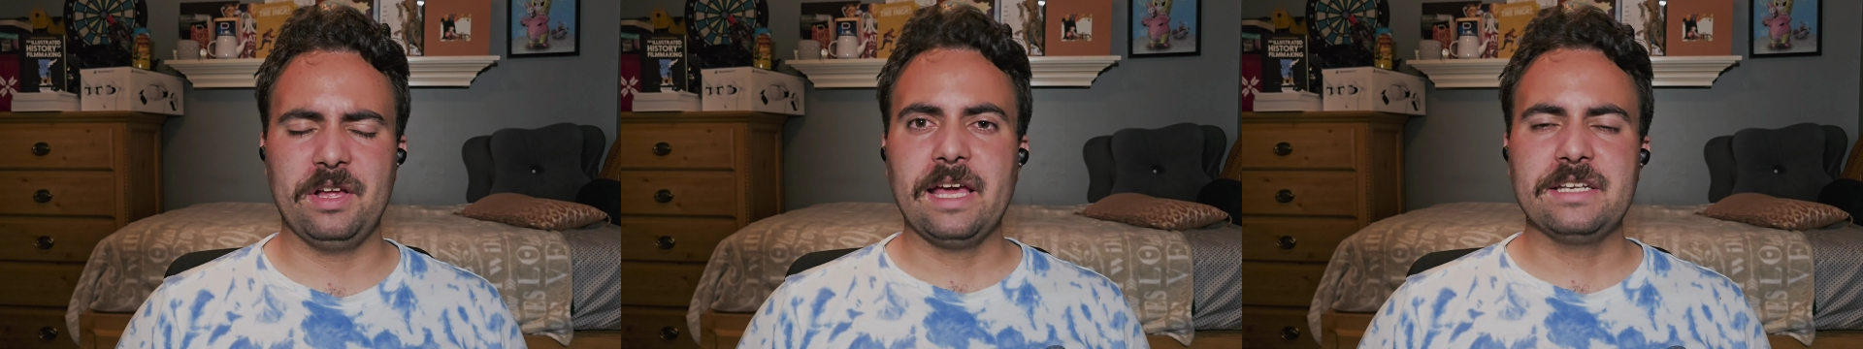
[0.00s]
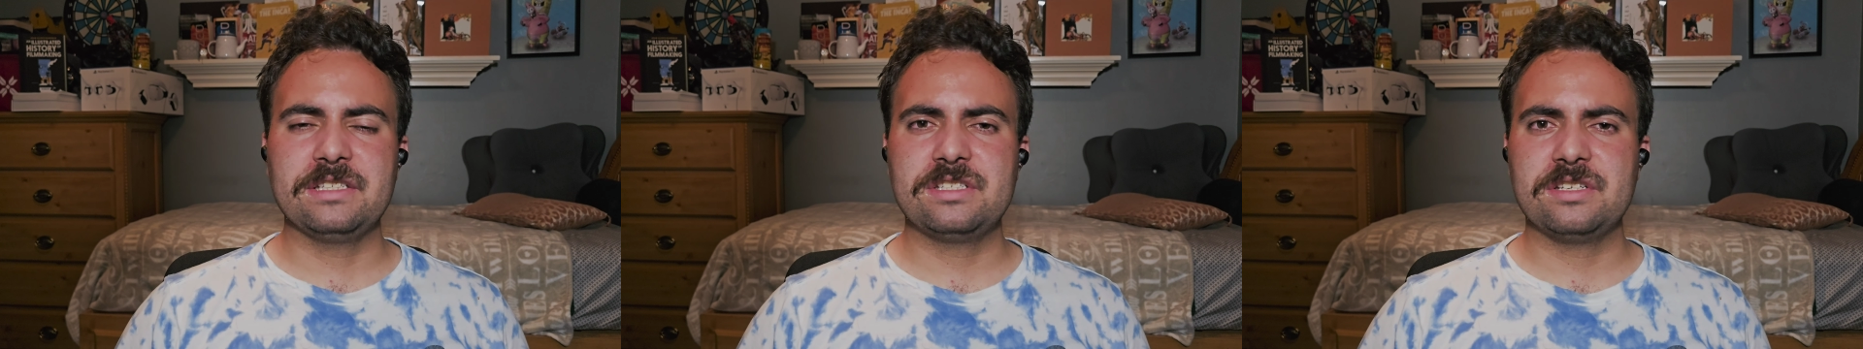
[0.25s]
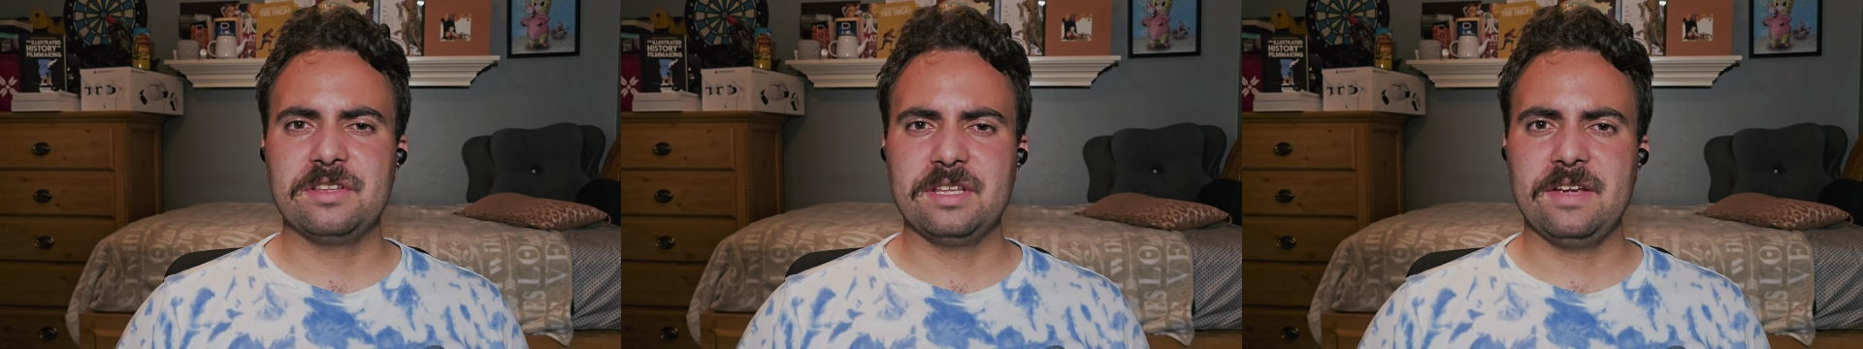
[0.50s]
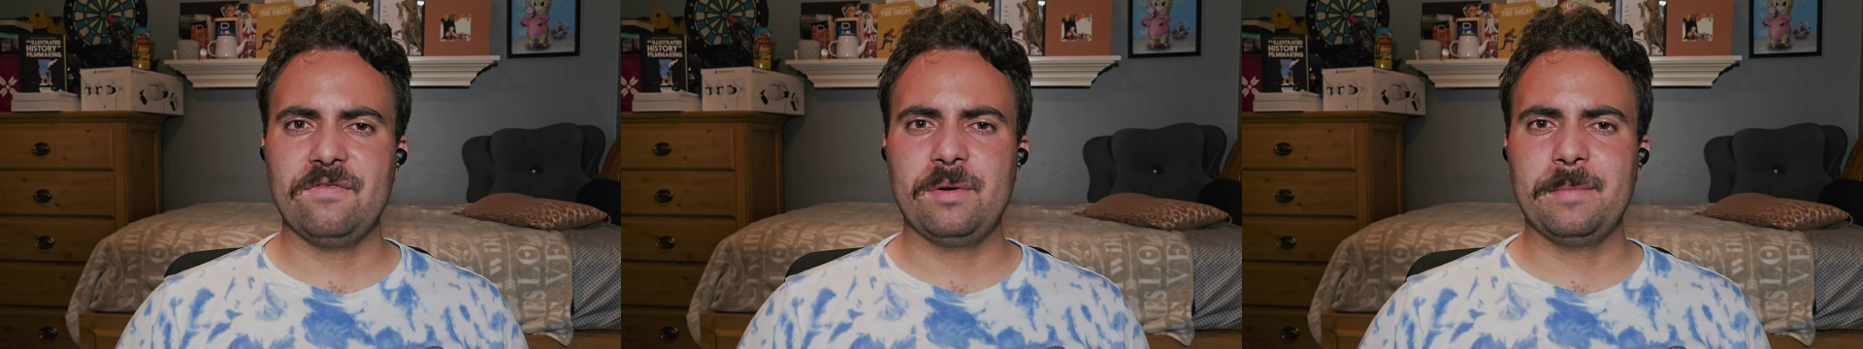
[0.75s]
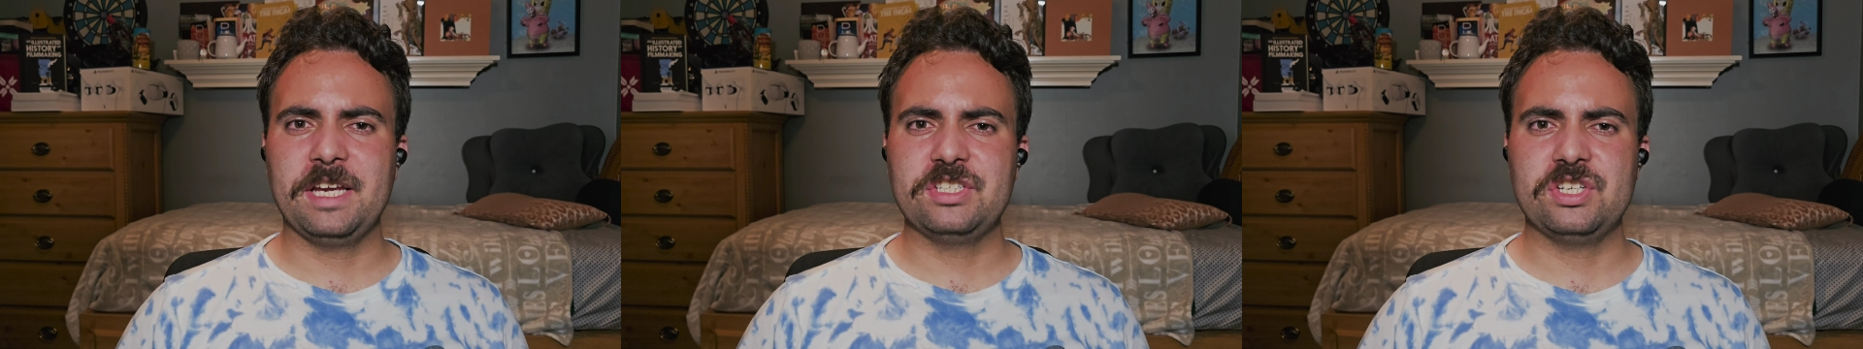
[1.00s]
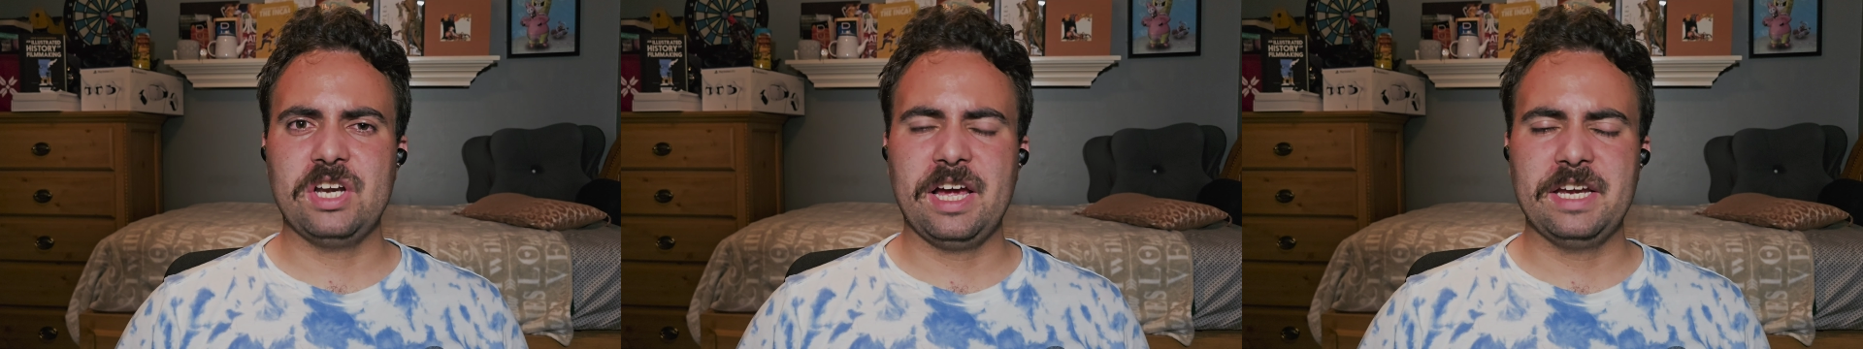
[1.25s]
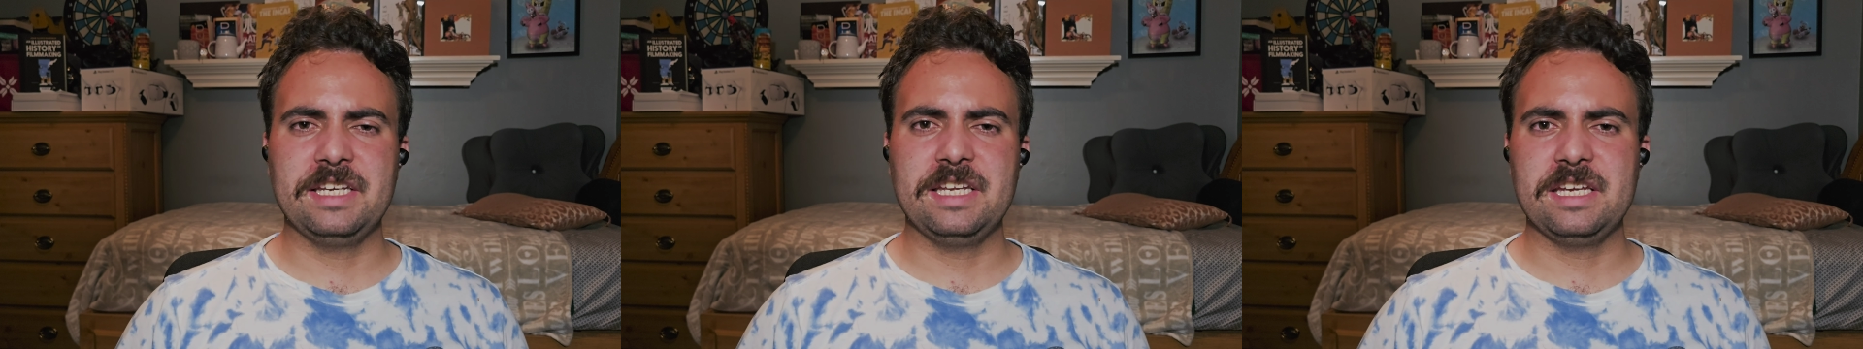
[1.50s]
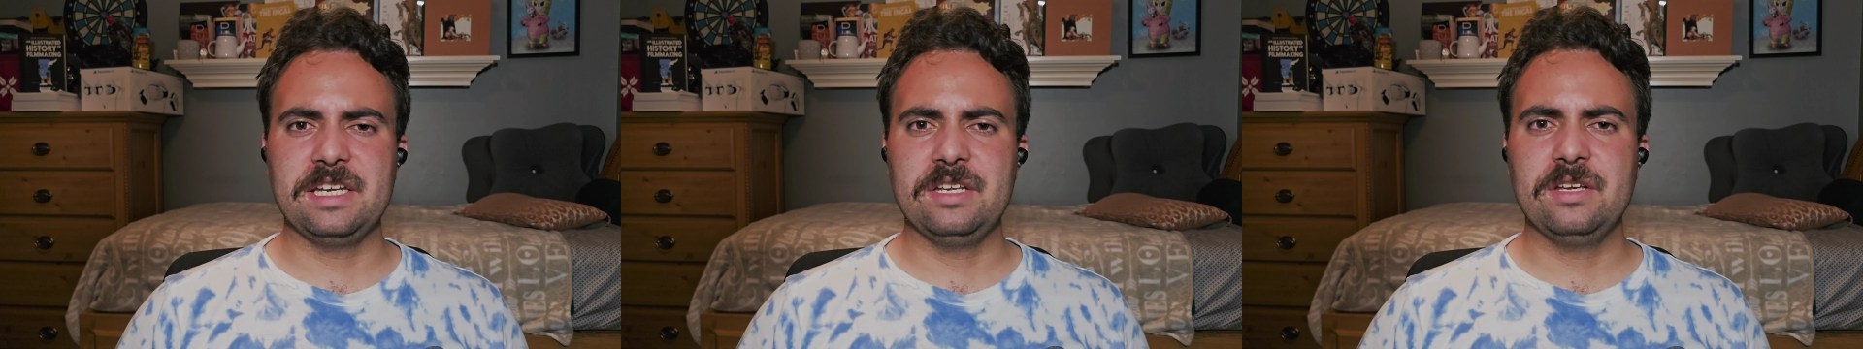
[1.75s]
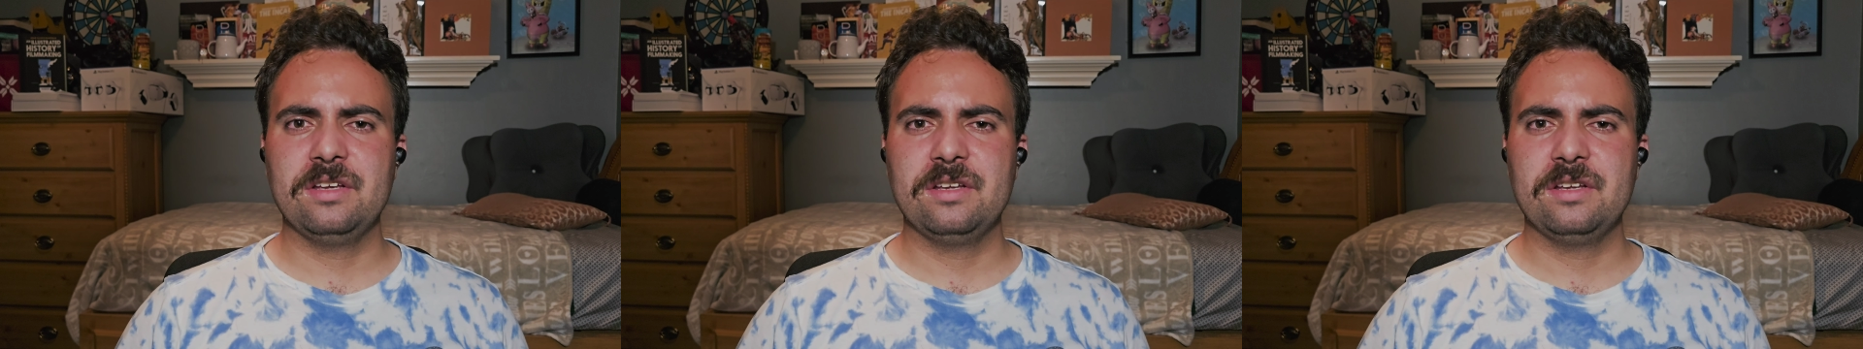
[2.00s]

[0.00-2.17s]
get to the information I need.